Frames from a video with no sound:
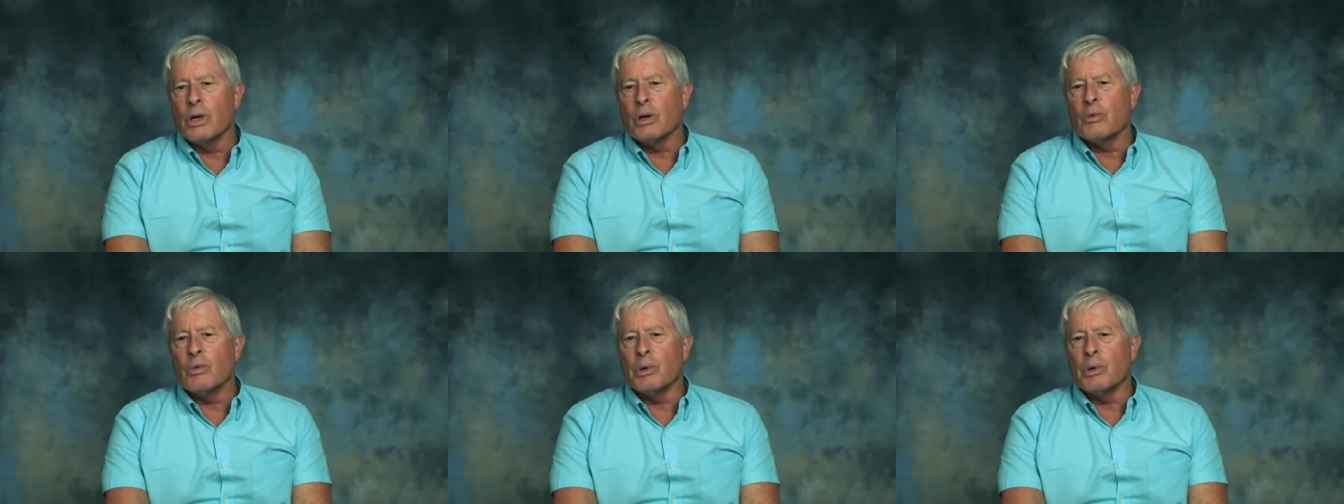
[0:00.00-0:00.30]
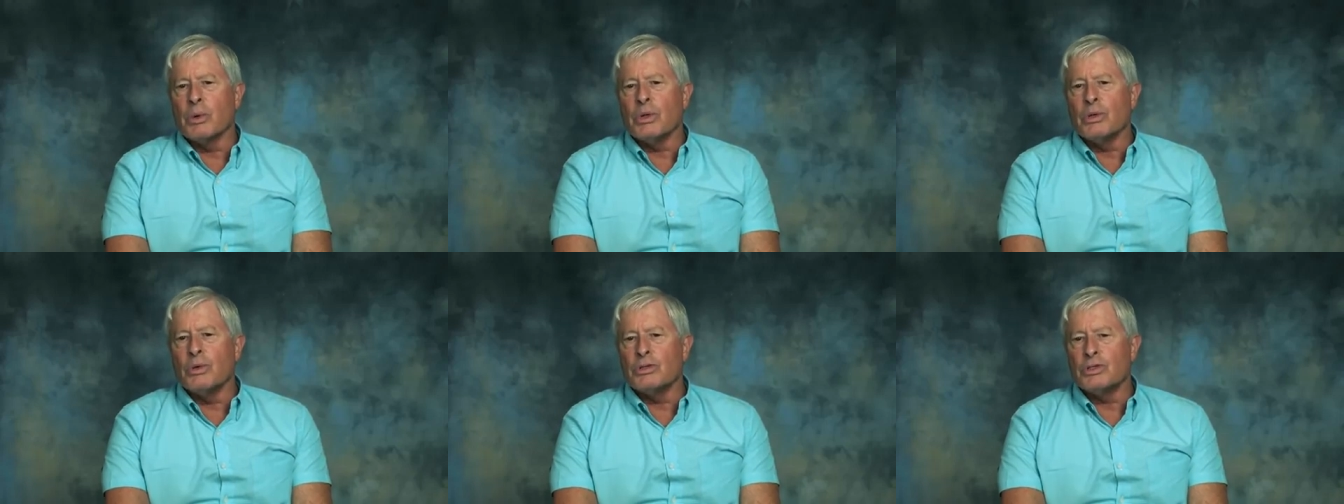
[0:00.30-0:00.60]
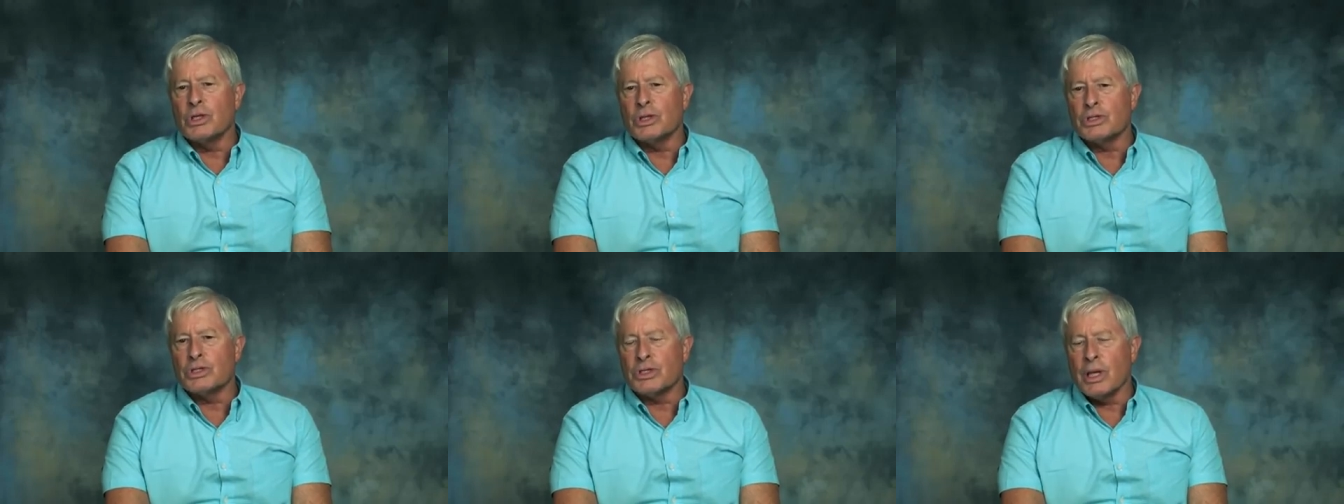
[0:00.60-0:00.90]
We will
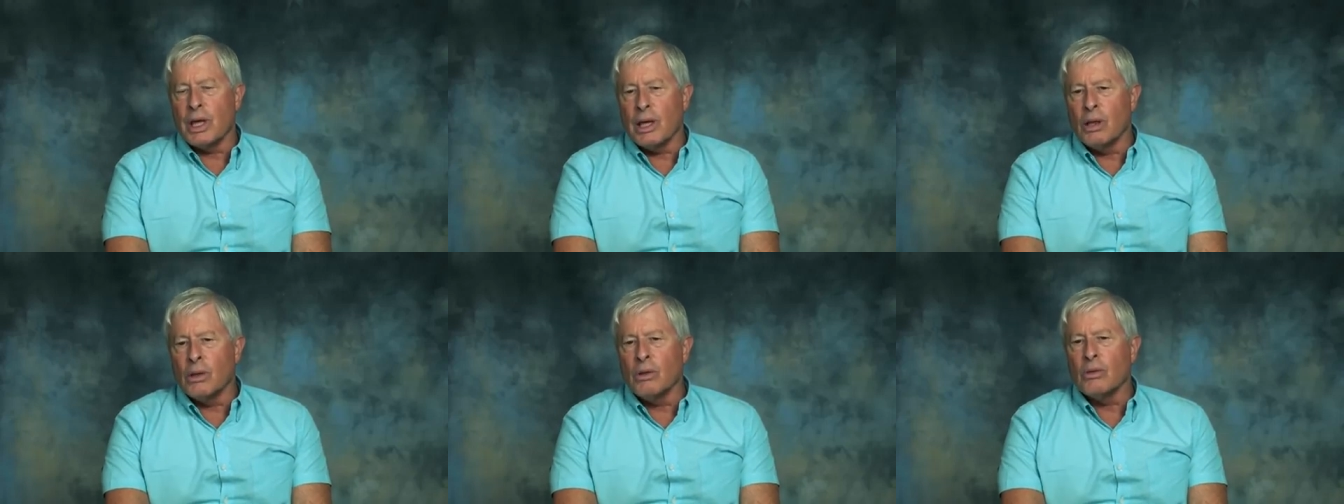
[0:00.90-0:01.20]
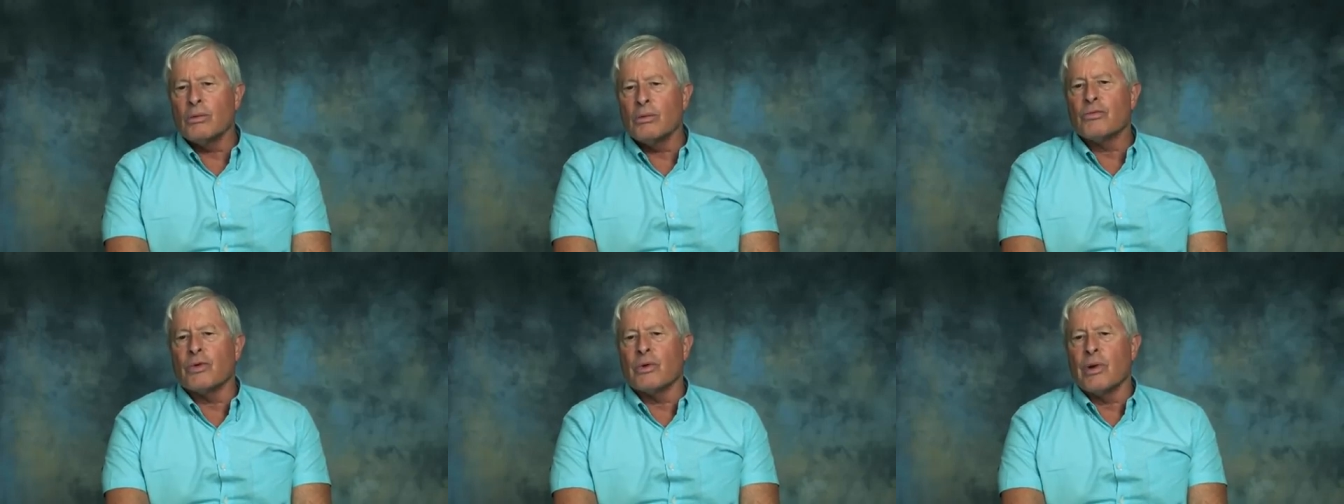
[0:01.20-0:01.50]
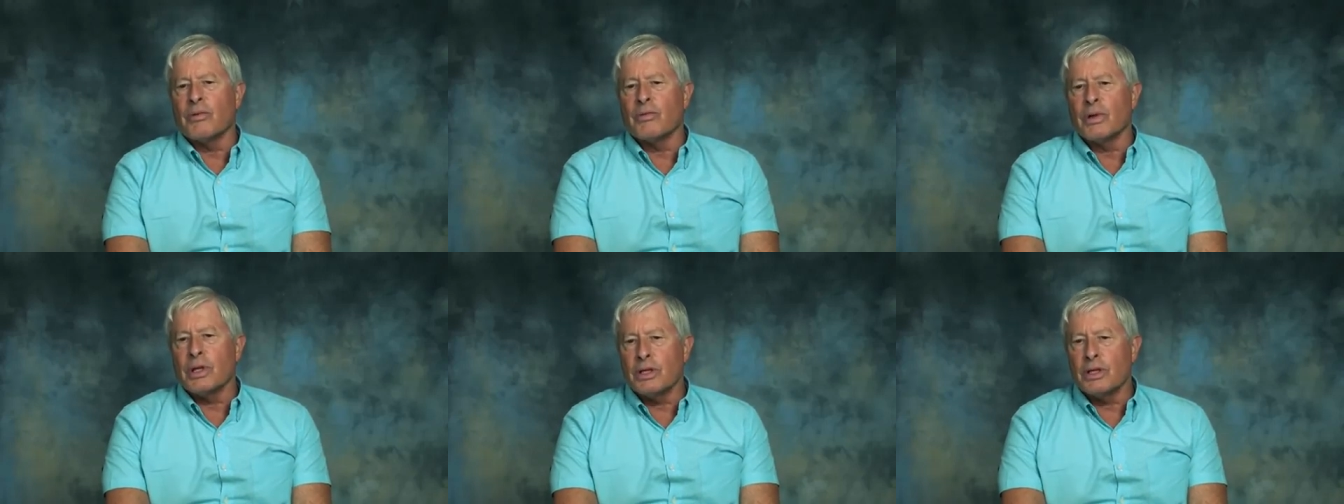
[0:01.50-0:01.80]
use Excel for
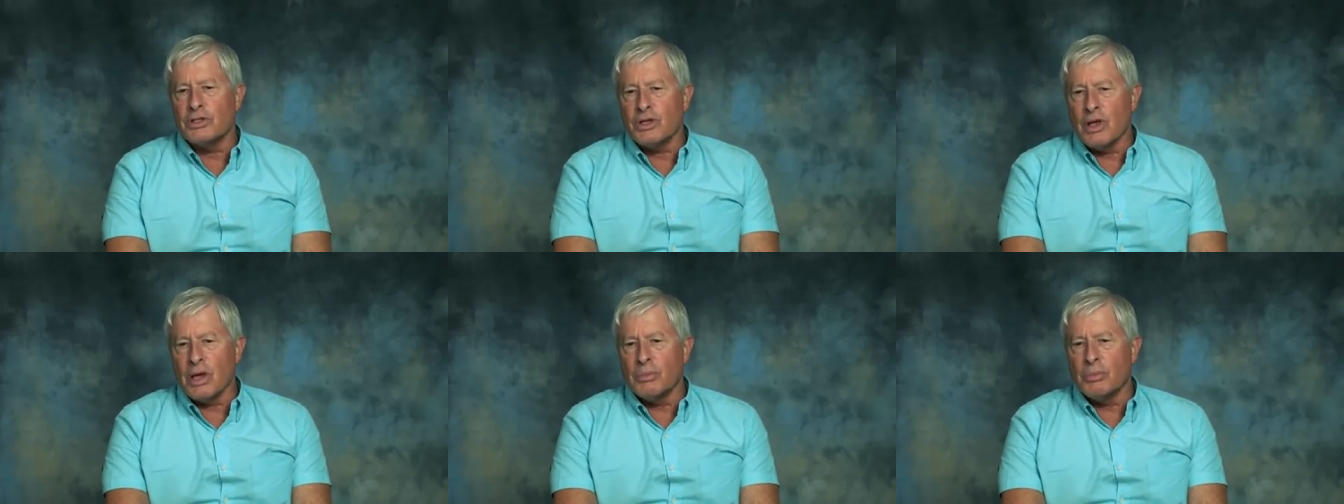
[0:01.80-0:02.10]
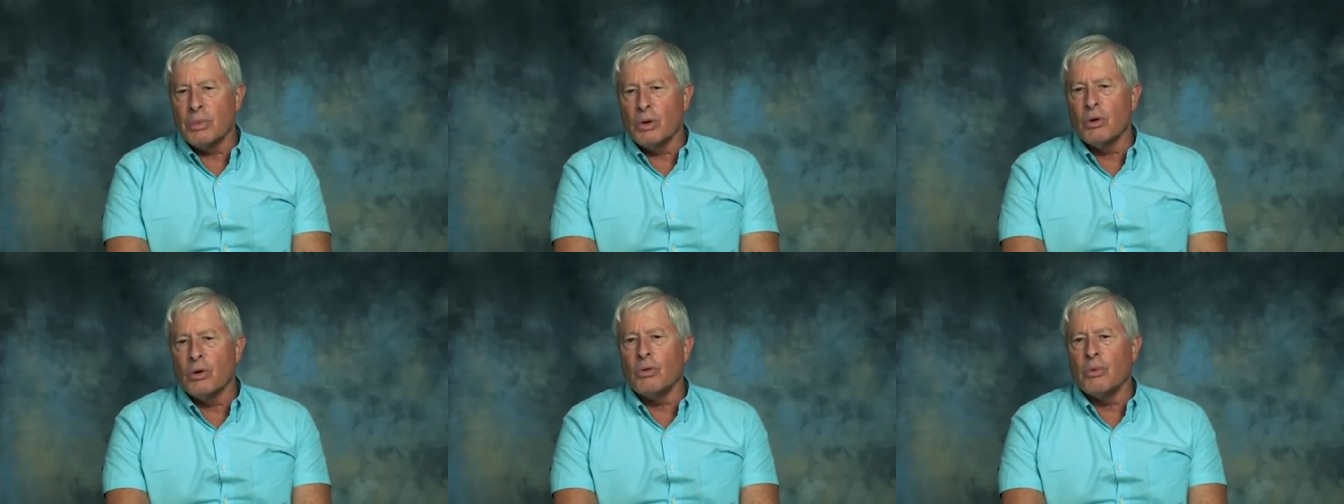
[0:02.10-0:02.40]
every example.